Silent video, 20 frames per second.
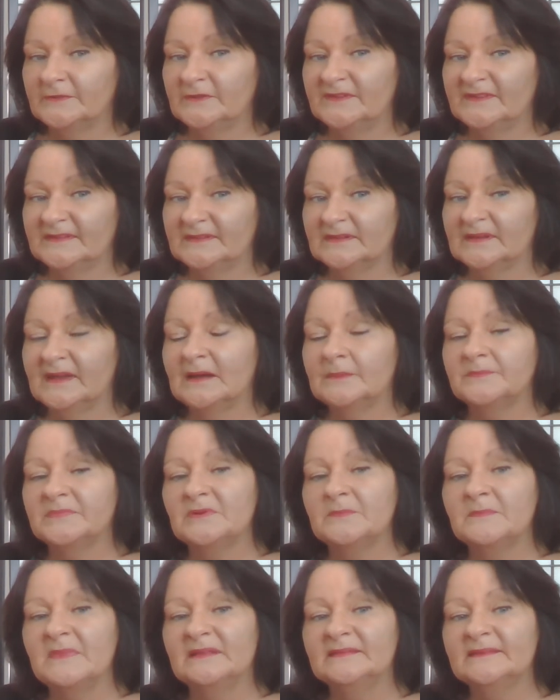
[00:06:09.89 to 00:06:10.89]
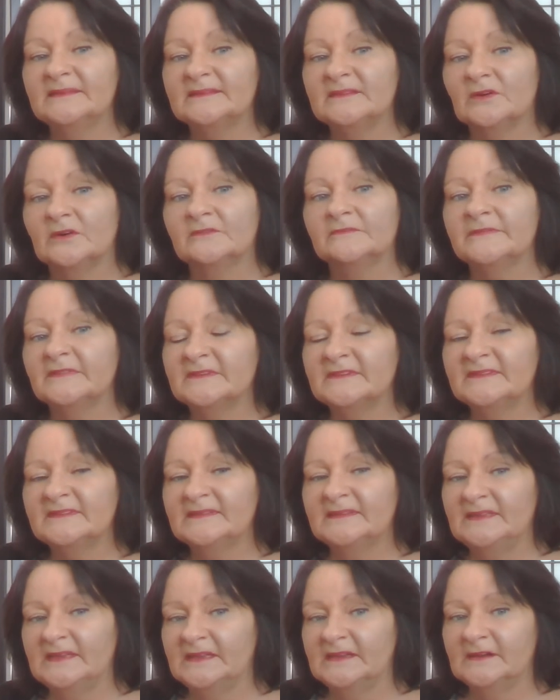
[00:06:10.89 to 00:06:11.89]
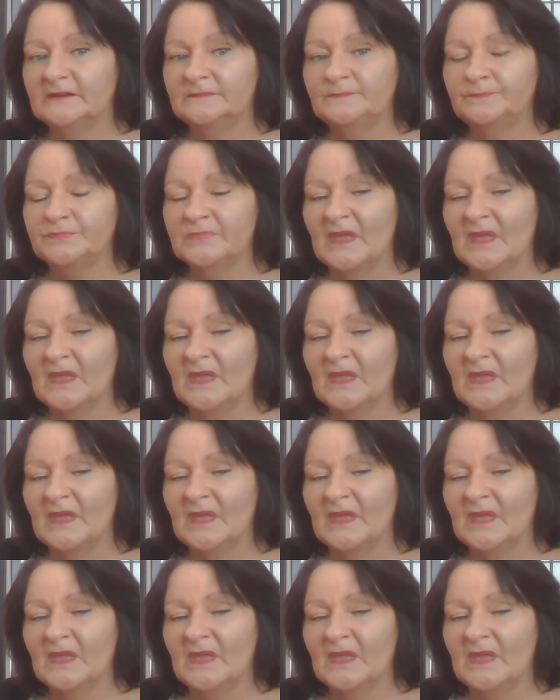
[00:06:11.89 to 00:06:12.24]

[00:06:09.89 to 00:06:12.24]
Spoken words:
first couple of months of this year.